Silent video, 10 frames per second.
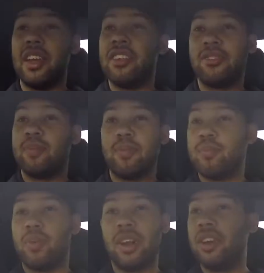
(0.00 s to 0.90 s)
is
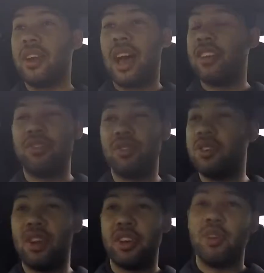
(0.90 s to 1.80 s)
brilliant, as
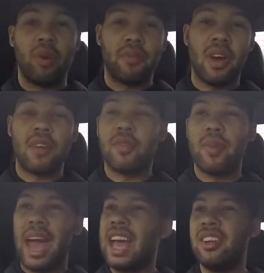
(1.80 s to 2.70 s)
you would have heard
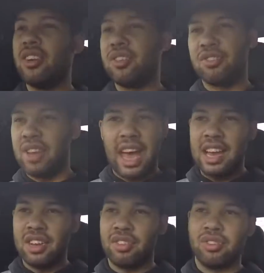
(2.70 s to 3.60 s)
from endless
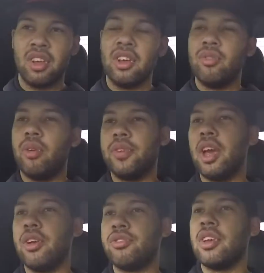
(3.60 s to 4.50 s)

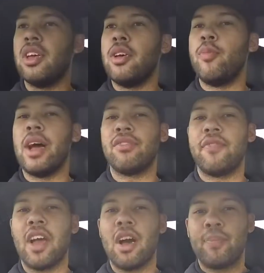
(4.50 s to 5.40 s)
reviews, whereas
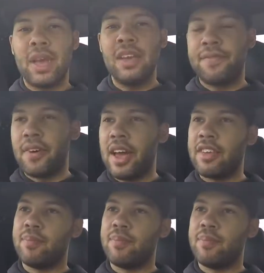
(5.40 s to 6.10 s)
the Ibiza is